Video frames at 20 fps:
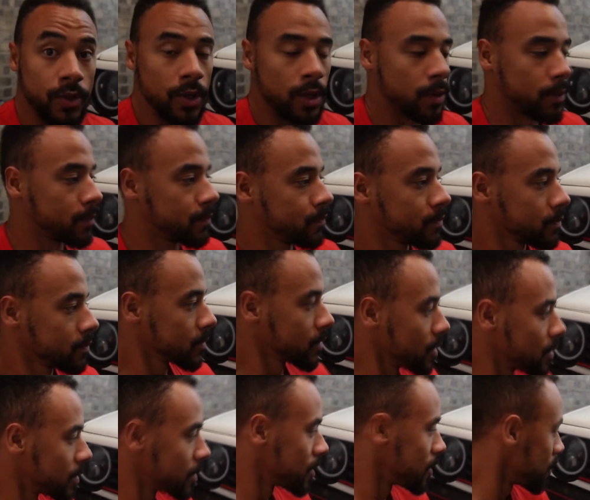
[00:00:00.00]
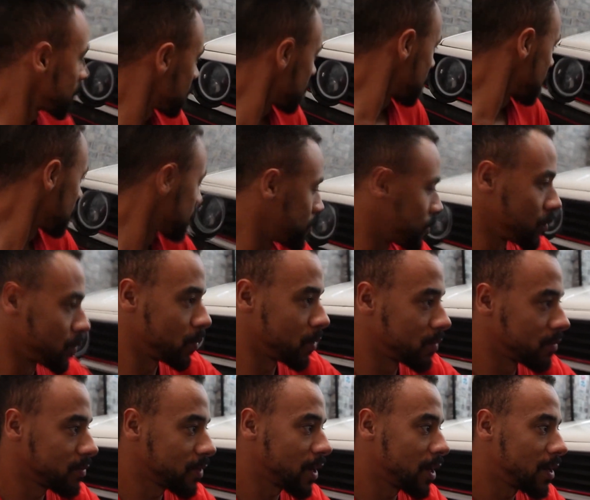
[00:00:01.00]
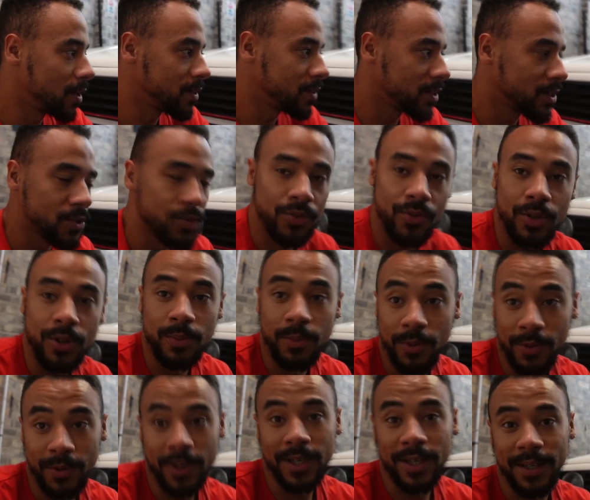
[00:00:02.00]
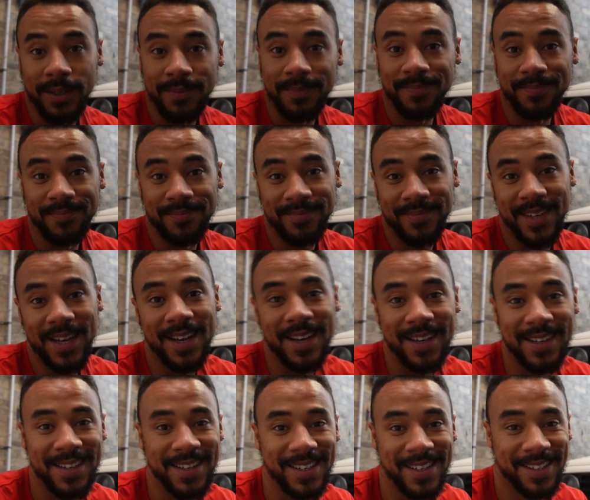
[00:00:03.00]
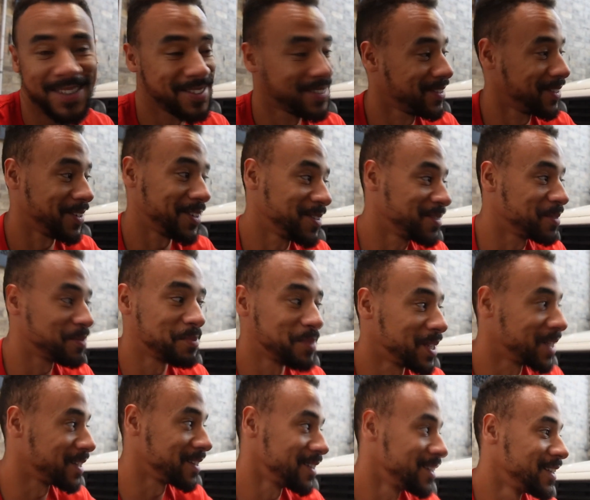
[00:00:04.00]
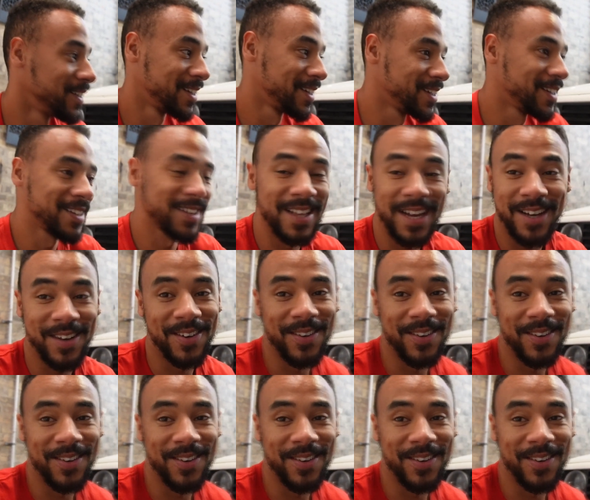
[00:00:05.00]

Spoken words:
ago, but we've destroyed them already. It's not even been that